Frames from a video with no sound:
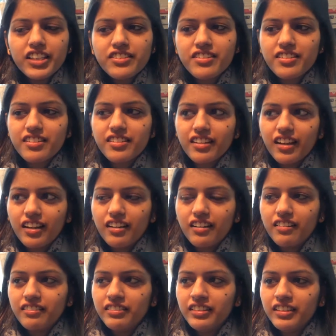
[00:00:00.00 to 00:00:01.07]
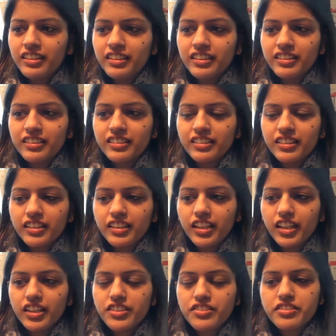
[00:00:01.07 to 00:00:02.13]
it's uh,
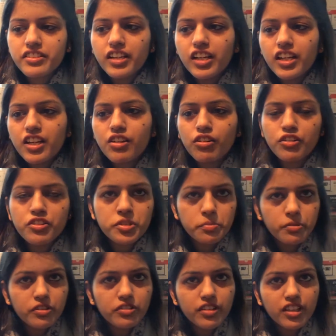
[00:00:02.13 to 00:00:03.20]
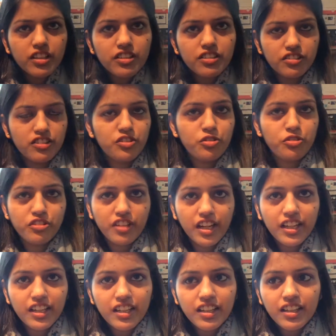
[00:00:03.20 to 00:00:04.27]
it's really contributing to the
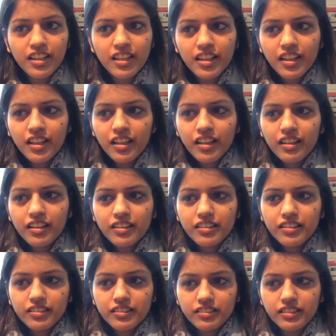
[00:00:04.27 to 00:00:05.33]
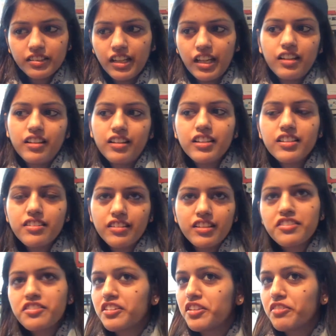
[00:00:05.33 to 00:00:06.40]
society. Like
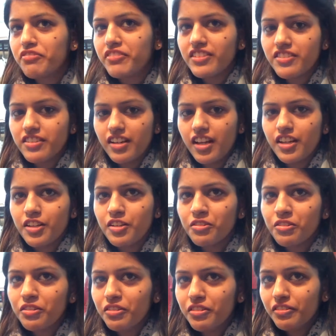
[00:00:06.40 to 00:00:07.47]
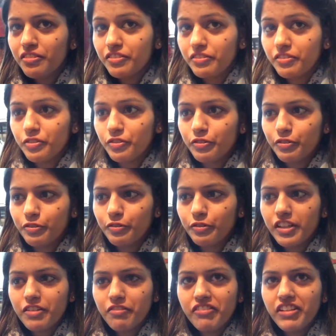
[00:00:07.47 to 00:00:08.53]
it's a different scenario
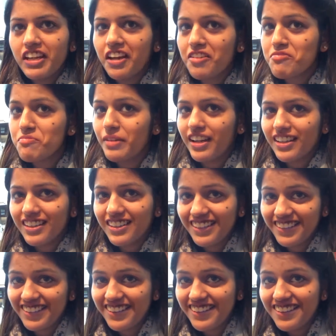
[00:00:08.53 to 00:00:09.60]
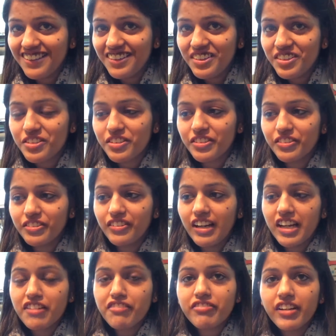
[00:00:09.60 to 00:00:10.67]
what we have back in India.
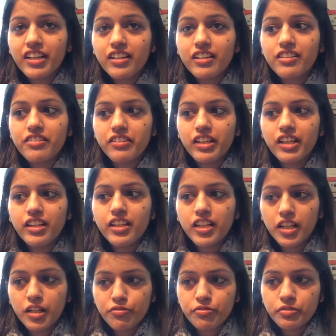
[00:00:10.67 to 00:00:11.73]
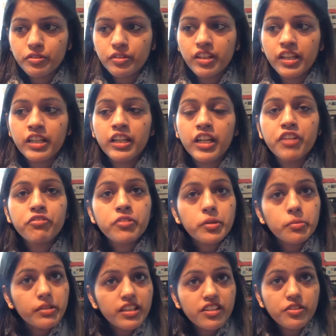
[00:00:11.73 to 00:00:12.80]
So I find it really helpful, and
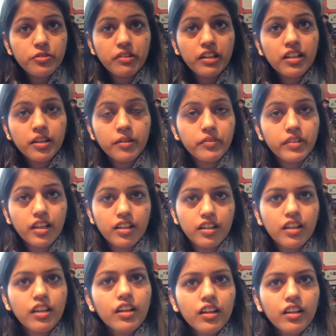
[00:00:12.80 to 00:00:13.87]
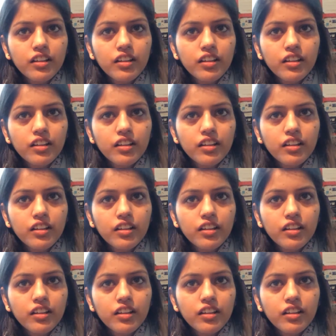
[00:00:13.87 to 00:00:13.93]
everybody is welcome there.